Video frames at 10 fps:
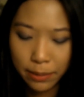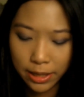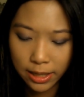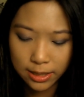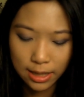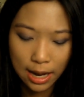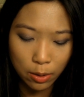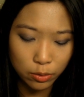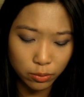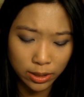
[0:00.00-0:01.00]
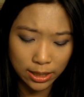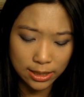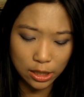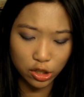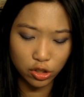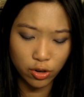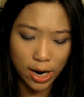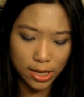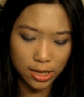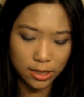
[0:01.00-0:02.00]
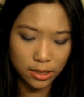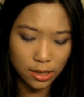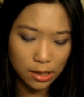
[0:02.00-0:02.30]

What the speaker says: because I was really excited to try this.